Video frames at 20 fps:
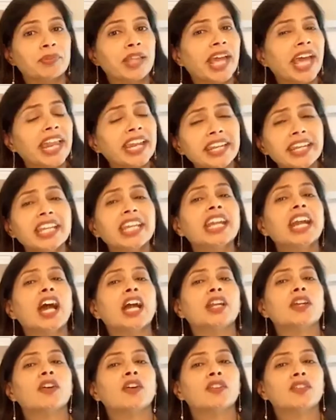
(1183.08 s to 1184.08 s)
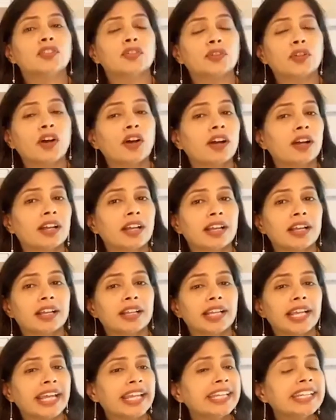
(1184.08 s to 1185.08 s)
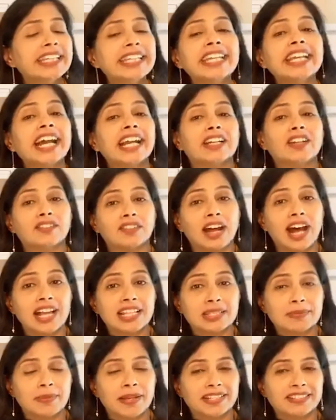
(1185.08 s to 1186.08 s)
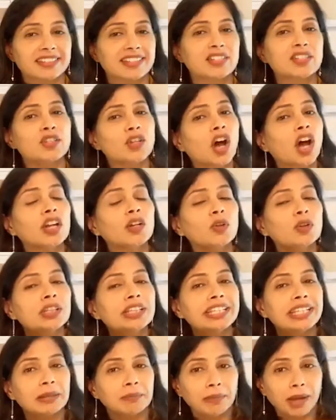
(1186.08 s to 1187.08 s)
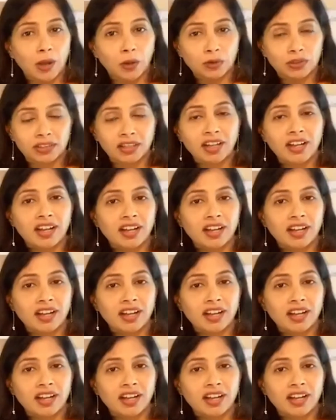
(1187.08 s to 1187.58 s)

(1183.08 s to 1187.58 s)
any kind of any kind of aspects, it's not only about